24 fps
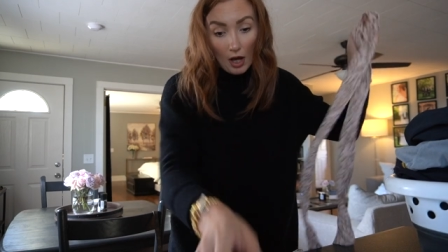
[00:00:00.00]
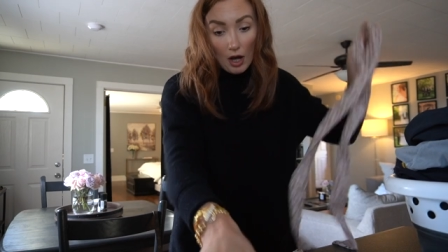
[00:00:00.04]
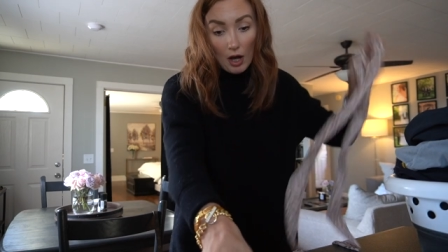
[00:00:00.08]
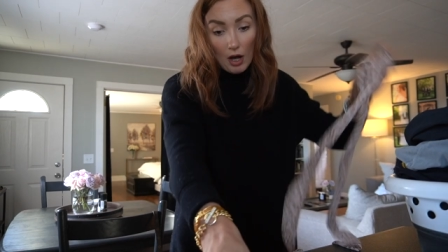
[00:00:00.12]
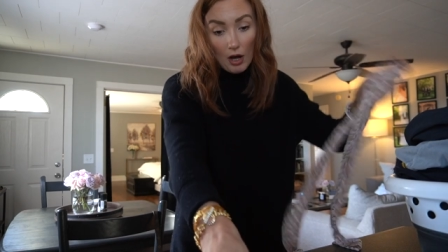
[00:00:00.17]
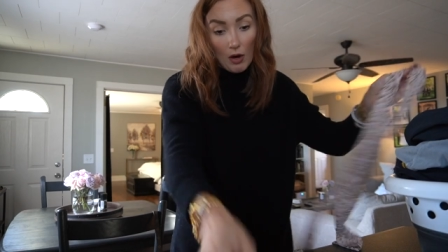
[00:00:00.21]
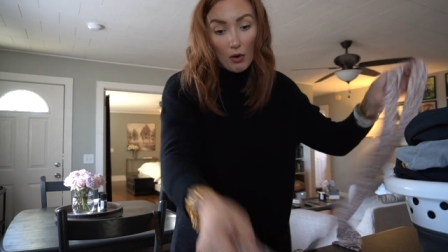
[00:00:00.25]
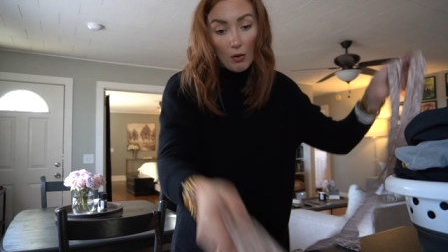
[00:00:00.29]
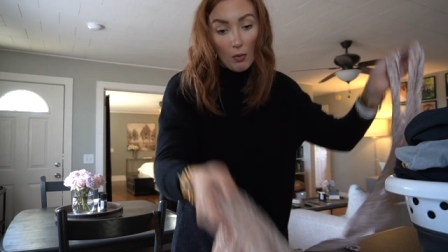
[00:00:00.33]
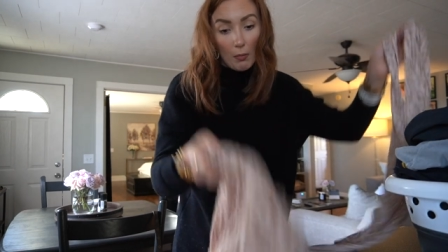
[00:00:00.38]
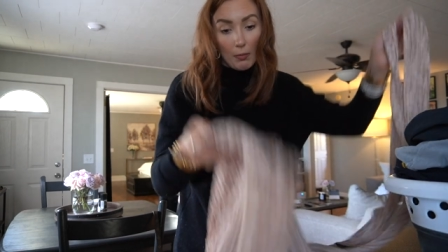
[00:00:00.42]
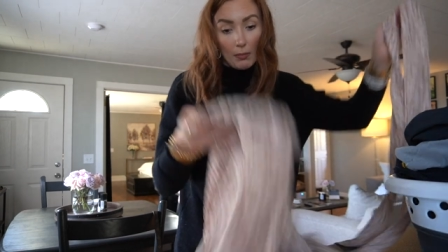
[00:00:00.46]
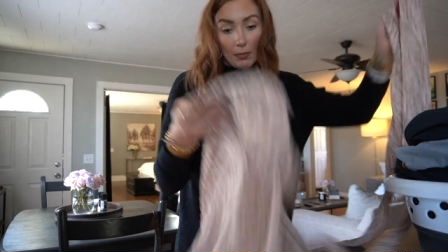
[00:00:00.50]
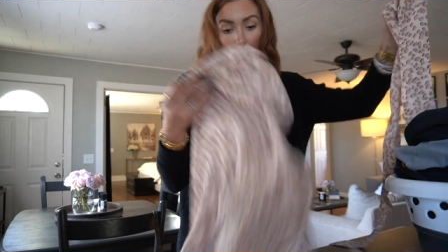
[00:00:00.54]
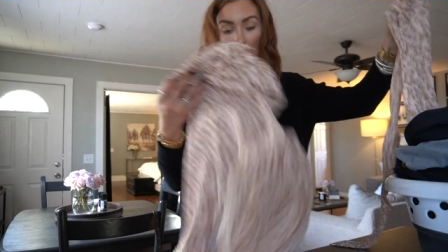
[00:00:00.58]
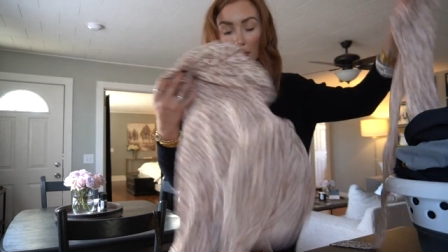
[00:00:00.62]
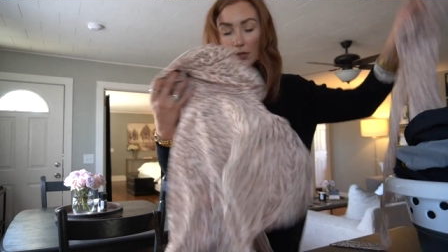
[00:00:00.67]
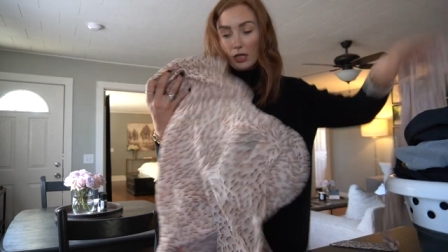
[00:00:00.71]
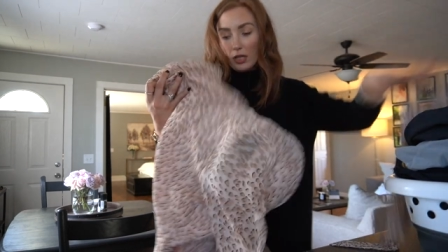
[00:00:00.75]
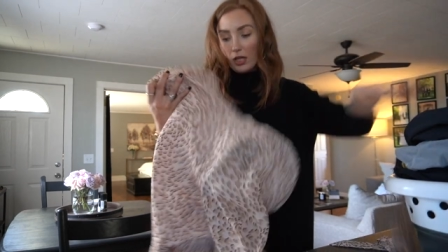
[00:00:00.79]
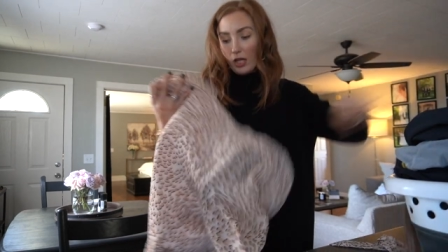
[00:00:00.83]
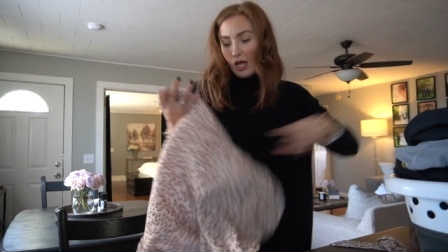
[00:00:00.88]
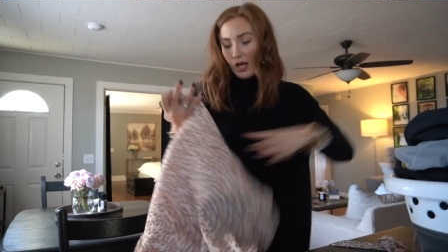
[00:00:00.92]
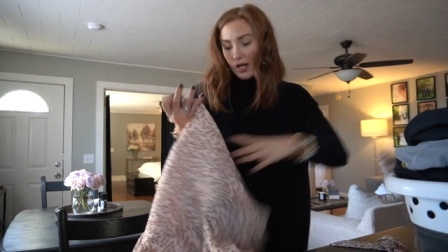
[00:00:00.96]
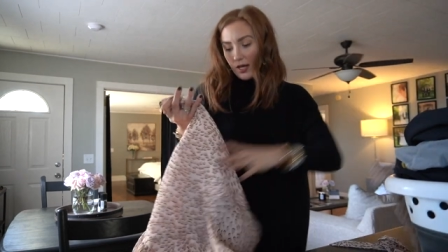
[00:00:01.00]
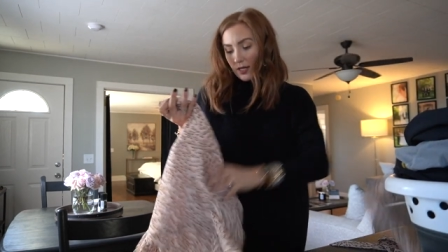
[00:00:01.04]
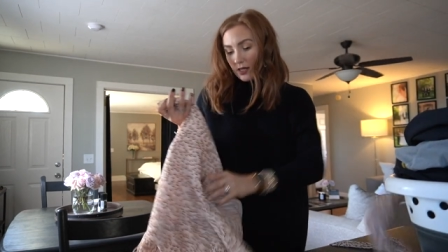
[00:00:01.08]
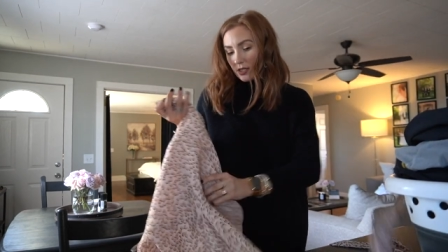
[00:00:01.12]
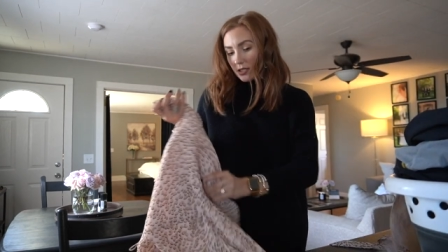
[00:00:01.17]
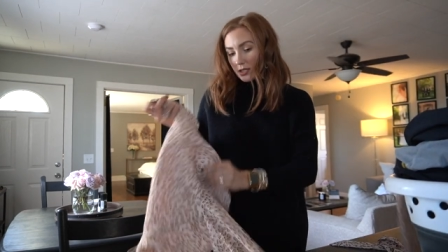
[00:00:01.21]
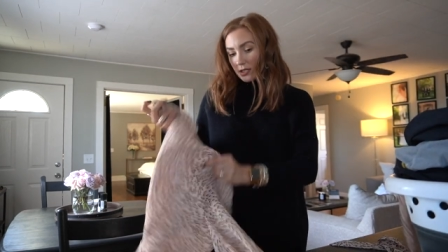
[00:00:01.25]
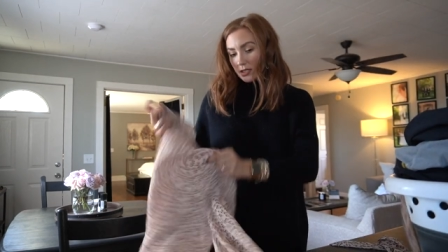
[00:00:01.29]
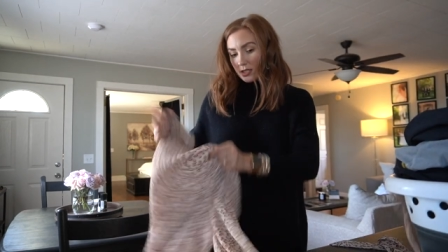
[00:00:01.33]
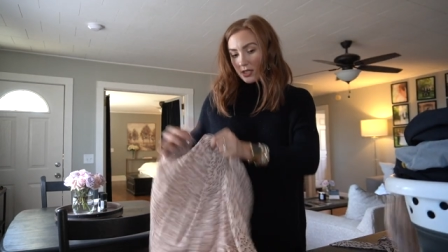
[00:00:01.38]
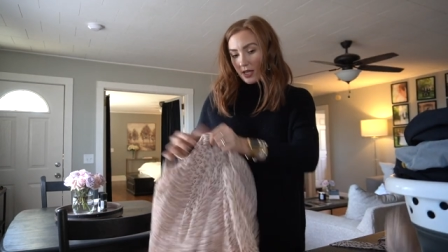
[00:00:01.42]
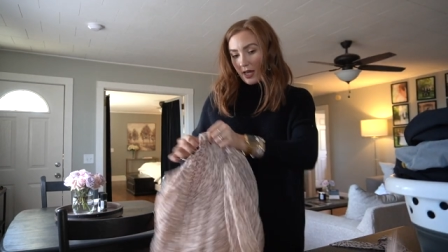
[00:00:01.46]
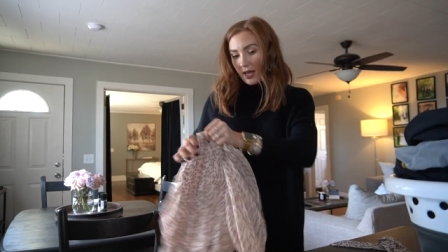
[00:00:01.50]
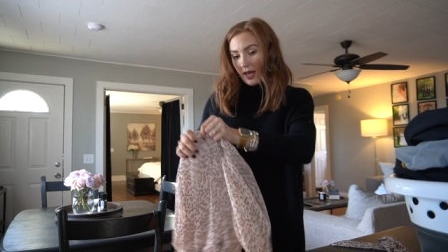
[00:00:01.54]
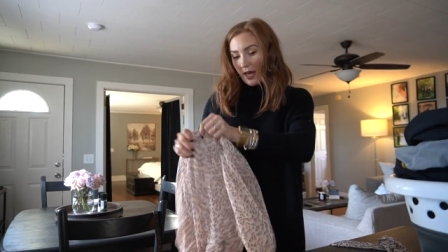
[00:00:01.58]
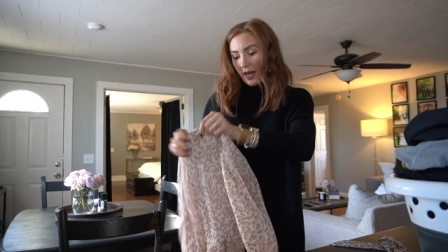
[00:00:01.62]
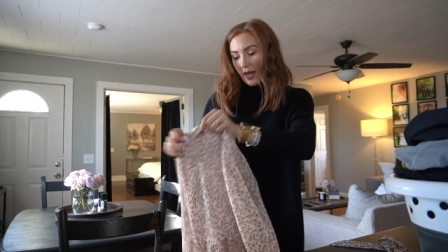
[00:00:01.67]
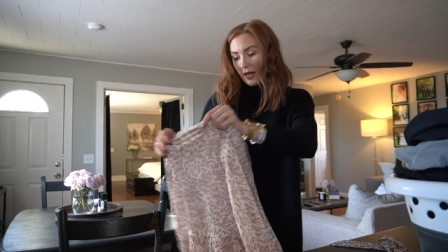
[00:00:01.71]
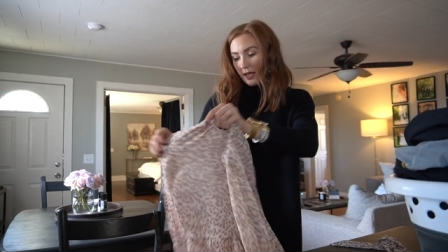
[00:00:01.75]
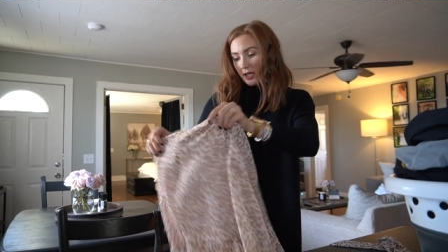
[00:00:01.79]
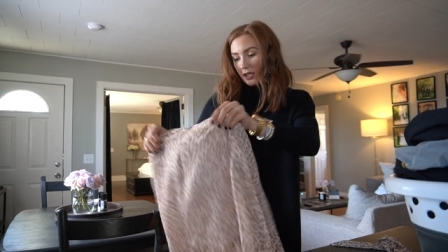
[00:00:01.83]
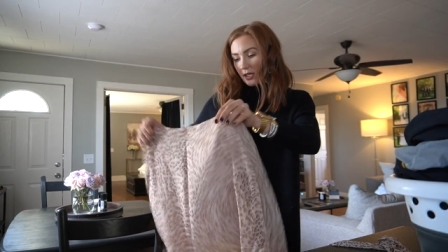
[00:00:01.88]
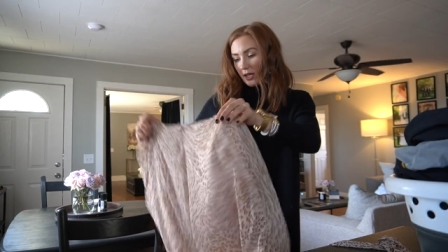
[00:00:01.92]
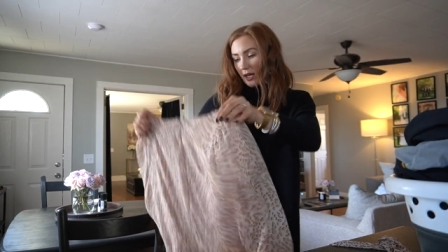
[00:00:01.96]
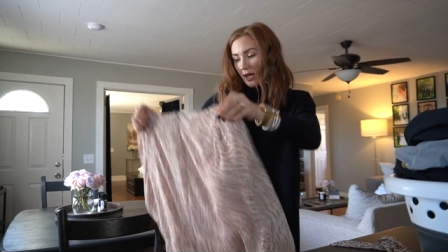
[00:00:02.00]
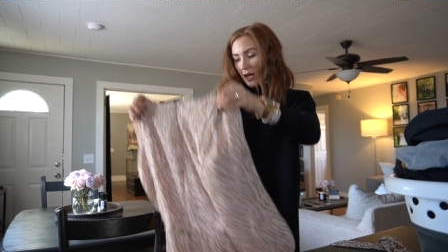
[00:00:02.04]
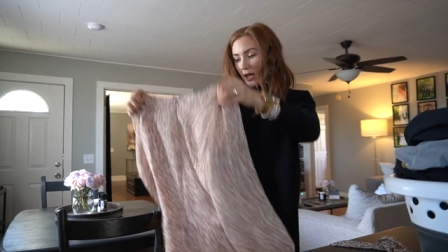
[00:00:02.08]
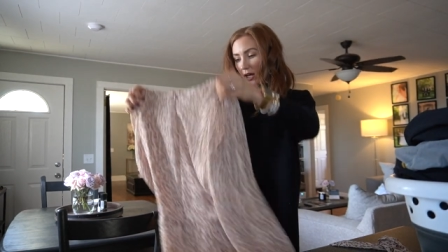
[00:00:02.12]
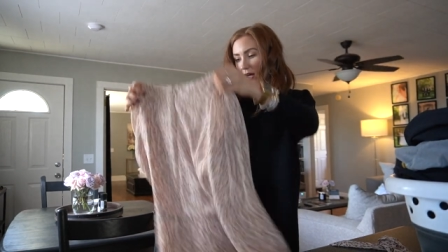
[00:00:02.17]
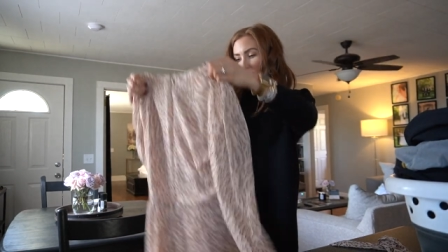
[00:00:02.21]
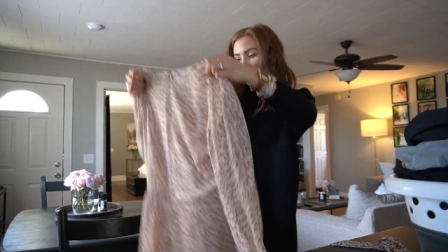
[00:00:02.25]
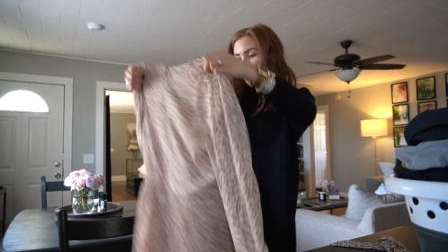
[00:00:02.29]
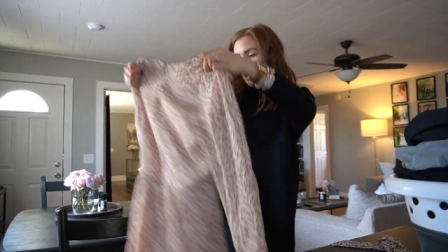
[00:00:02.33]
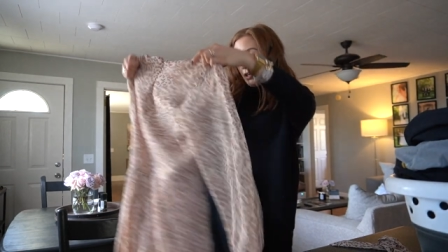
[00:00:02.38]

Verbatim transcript: Oh, plus, heck yeah,